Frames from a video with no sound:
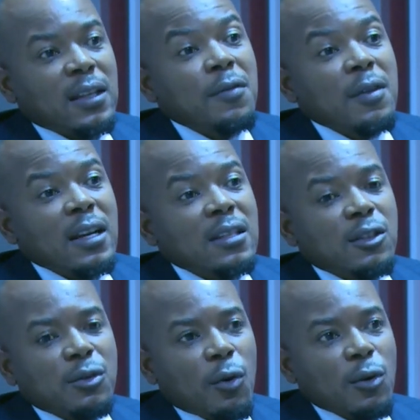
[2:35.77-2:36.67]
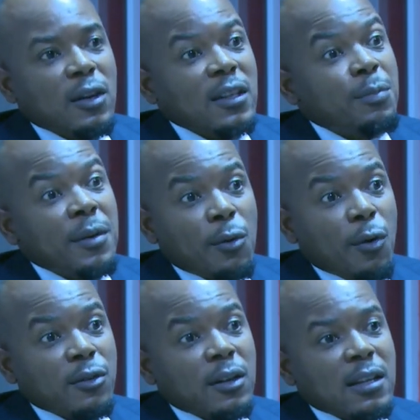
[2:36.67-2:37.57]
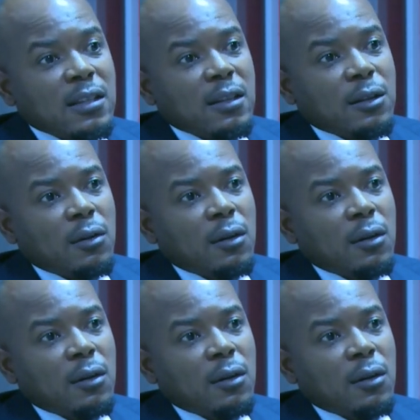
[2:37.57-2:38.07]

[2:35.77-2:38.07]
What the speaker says: giving us contracts, big contracts, you know.